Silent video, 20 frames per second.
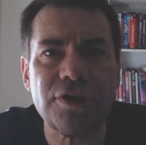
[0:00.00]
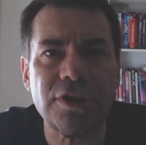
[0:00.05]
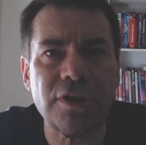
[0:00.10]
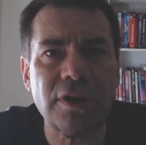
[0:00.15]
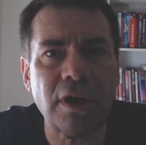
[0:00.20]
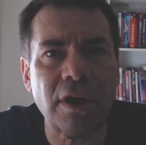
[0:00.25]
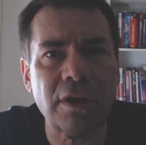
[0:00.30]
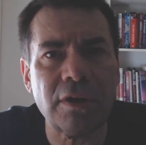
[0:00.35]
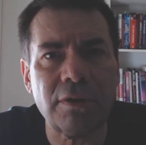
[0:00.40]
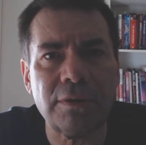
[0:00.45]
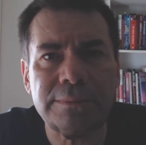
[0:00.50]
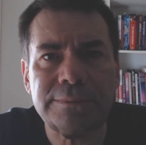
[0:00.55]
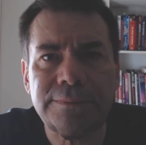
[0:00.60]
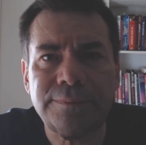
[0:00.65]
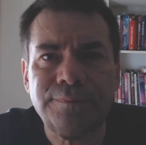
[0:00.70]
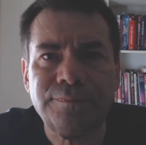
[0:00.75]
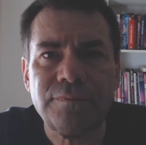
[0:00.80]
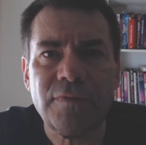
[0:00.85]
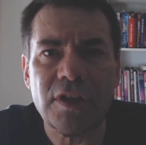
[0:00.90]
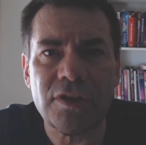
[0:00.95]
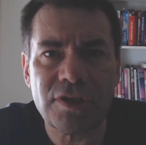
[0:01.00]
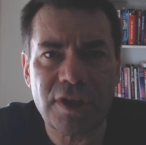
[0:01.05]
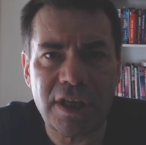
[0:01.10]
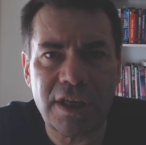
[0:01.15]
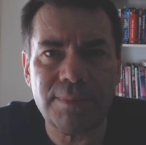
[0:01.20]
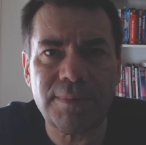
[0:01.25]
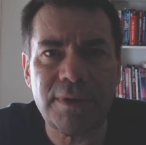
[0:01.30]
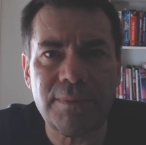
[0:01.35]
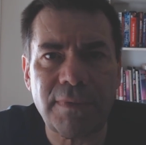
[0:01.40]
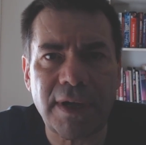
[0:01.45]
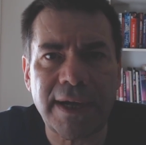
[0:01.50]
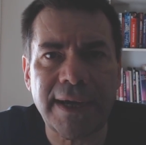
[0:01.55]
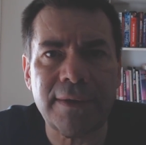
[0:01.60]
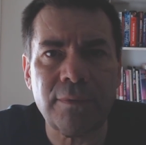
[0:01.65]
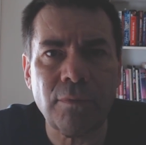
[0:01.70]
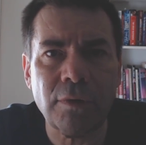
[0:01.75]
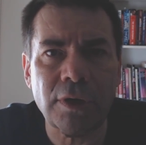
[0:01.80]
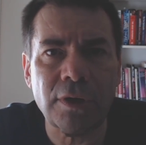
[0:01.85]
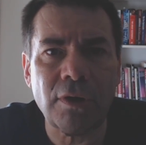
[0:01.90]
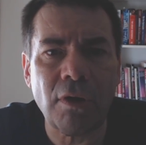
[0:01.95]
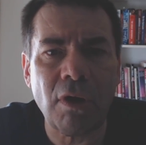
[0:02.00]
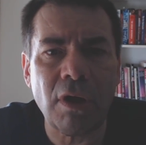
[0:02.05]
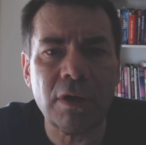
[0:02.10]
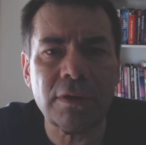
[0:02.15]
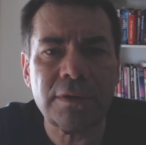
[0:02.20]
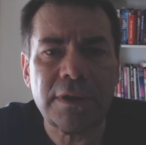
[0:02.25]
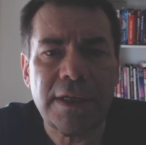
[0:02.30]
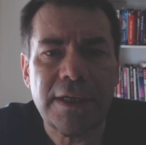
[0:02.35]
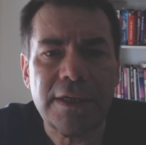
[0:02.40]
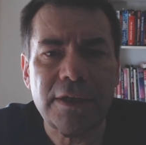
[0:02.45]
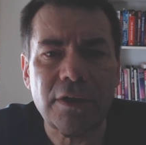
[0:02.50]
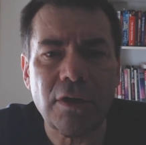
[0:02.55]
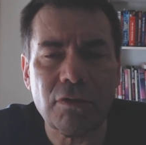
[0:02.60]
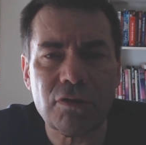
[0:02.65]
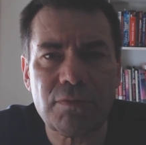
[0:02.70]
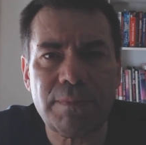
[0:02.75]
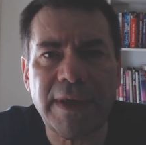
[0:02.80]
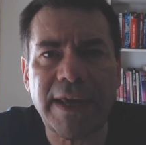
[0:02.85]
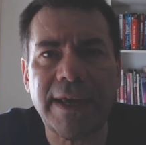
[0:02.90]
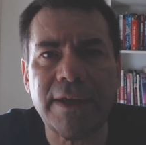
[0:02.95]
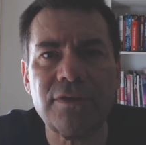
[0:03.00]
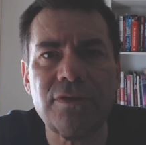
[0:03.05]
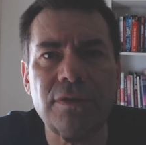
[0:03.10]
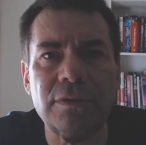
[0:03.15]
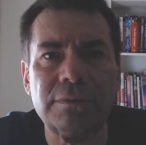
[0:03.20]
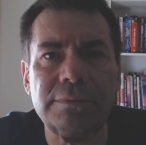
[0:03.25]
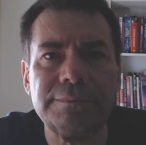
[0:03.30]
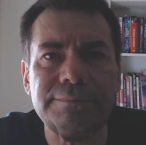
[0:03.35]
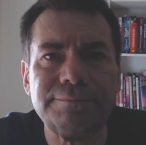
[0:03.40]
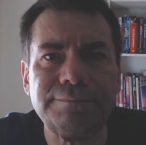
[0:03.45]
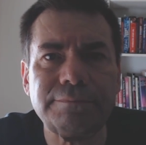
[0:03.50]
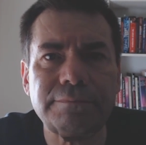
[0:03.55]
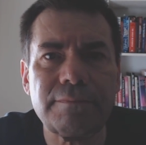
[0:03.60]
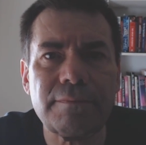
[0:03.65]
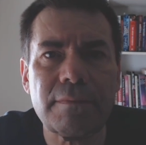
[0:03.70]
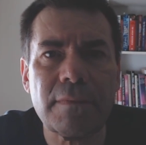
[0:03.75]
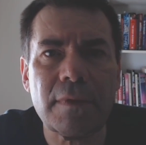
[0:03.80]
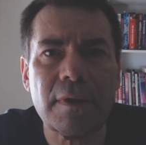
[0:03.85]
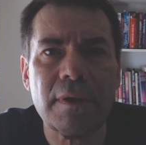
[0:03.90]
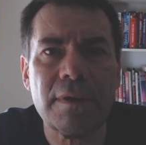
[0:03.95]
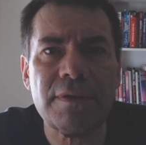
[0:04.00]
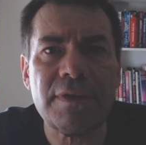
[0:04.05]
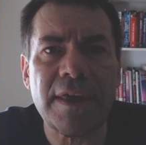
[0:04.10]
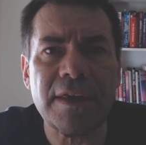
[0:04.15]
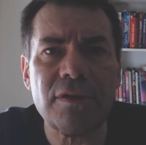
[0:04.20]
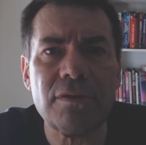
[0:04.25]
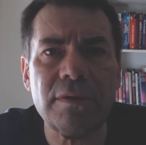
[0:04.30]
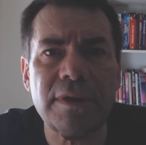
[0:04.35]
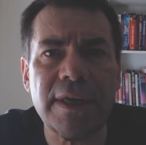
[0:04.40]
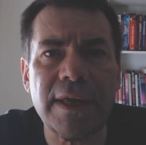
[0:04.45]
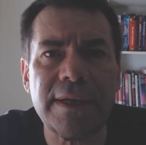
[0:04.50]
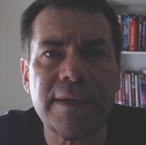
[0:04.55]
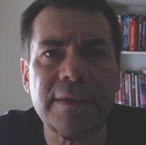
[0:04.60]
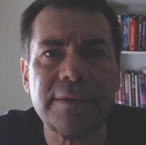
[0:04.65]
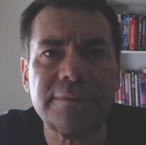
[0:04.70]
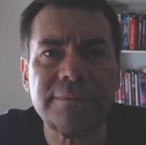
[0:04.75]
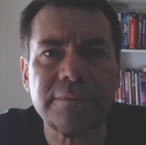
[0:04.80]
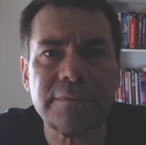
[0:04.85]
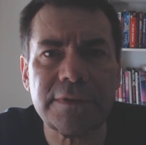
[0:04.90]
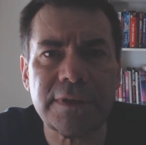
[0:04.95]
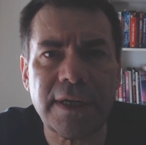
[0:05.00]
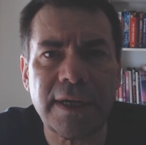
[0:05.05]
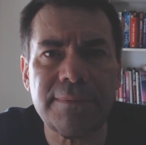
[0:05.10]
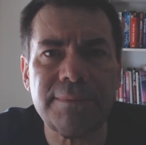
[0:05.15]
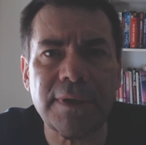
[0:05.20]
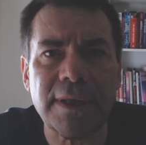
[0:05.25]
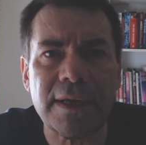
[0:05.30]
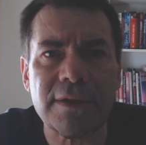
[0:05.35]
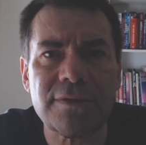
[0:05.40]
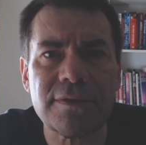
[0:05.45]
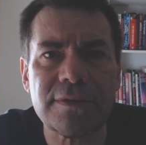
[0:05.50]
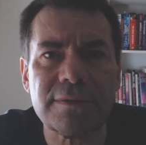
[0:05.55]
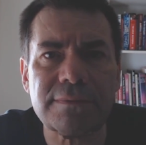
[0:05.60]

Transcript: in Chicago, just keep in mind where it all goes back to. Thank you again, and God bless.